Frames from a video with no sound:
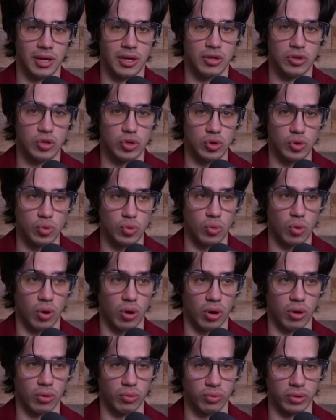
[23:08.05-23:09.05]
you
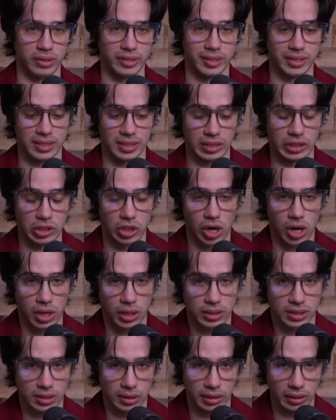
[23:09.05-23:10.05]
are releasing
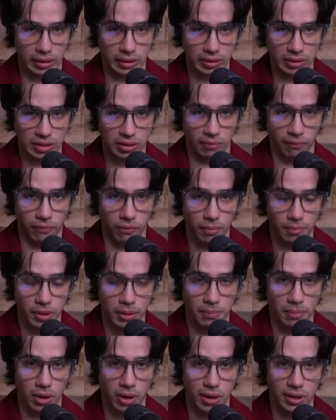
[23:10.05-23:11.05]
toxins from the
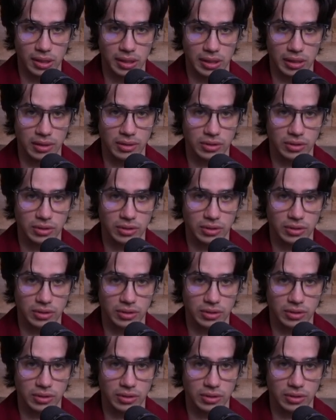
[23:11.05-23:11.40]
body.